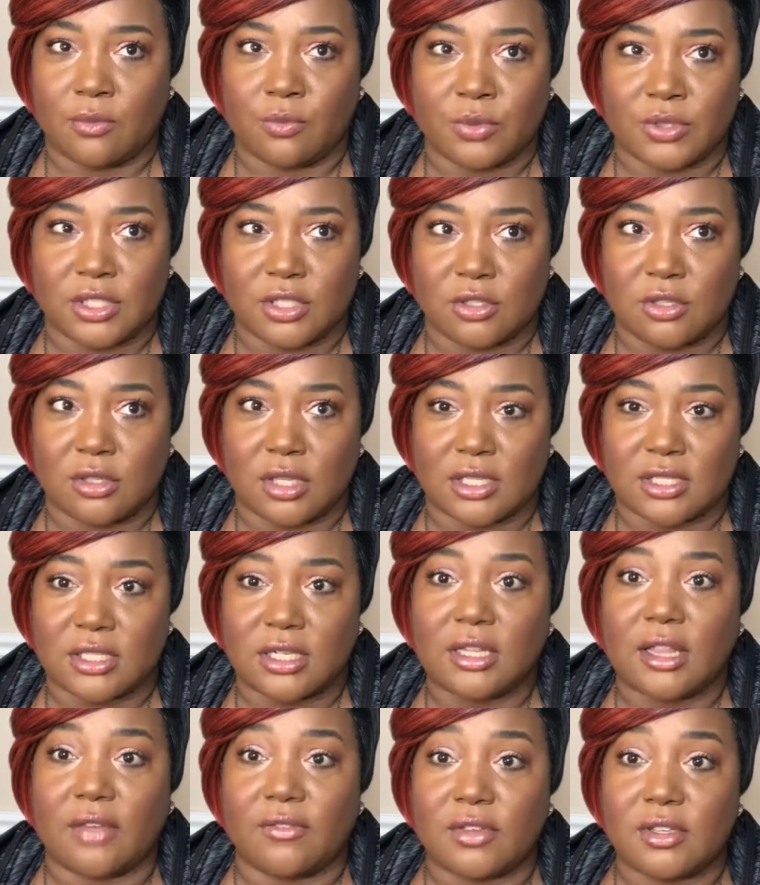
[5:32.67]
was it twenty
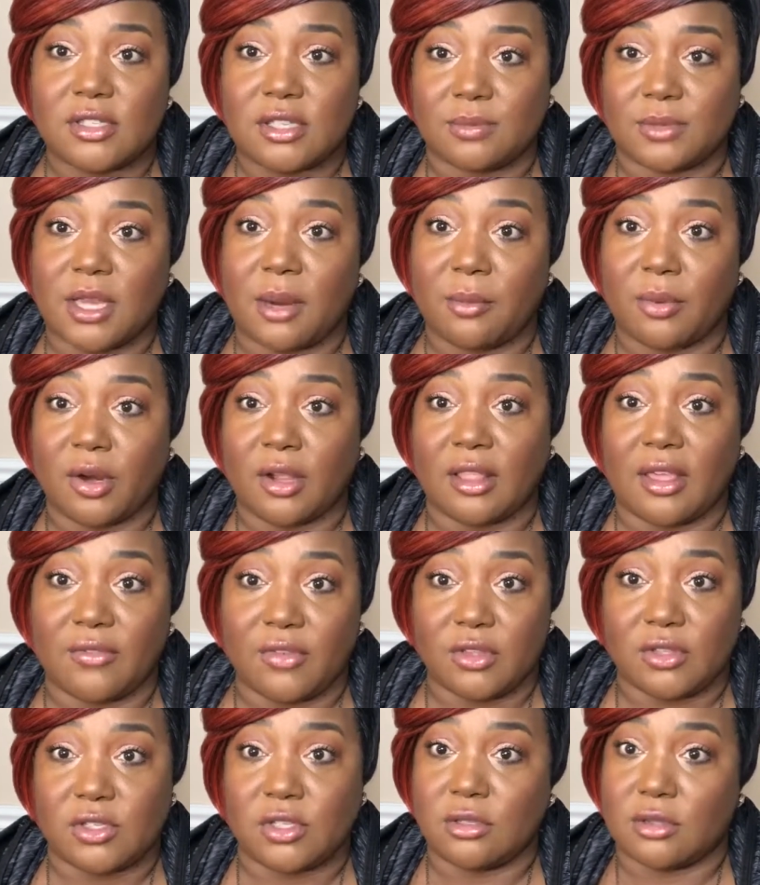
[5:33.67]
eleven? September
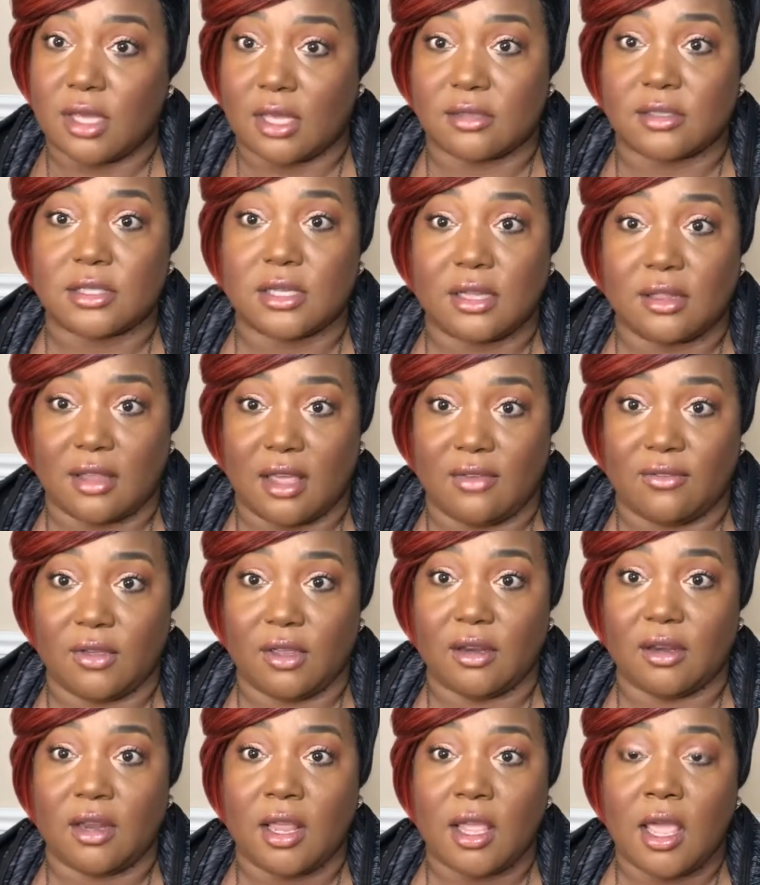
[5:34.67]
eleventh, two thousand
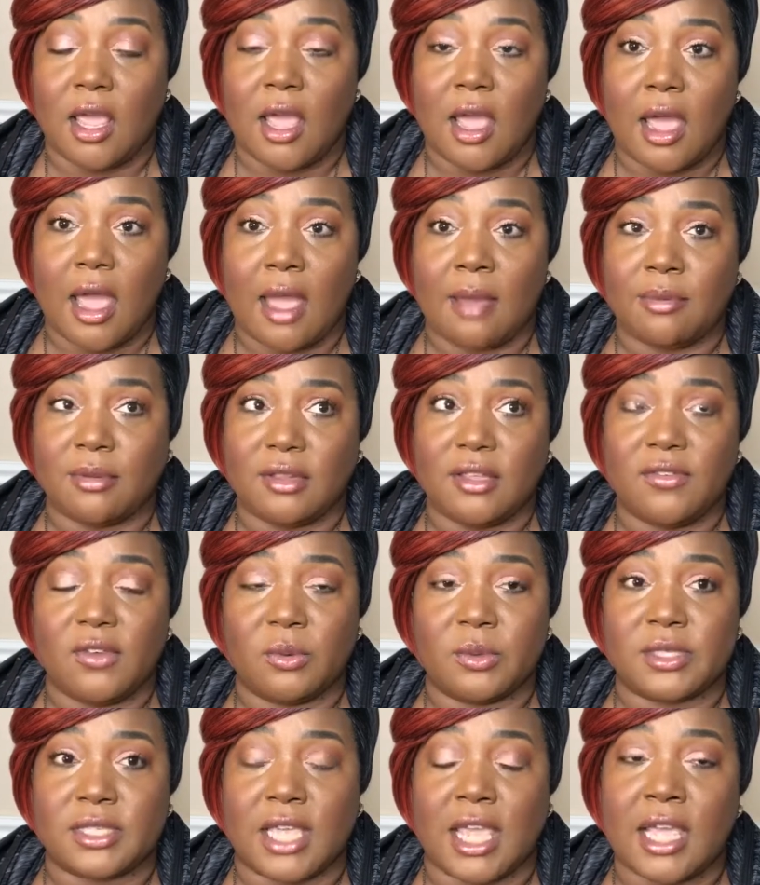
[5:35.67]
eleven, I believe
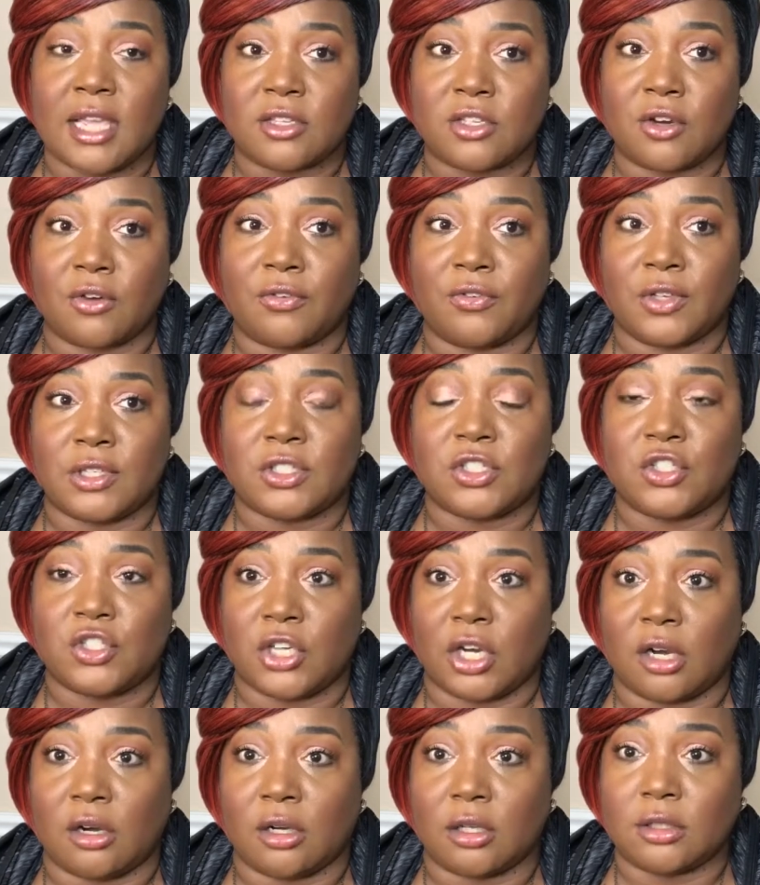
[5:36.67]
it was Cantor
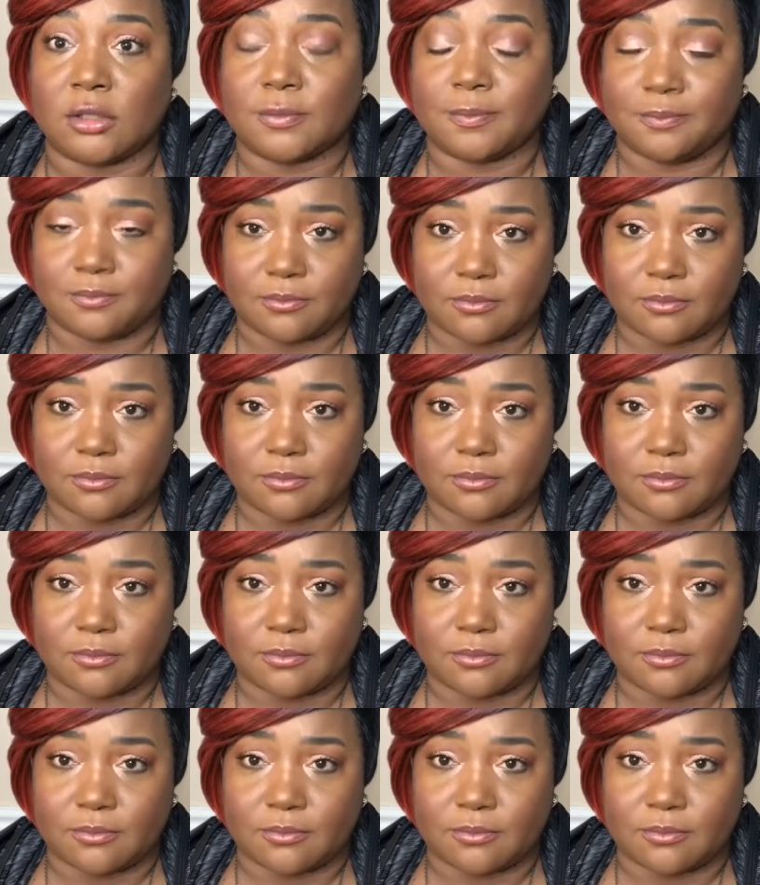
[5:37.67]
Fitzgerald.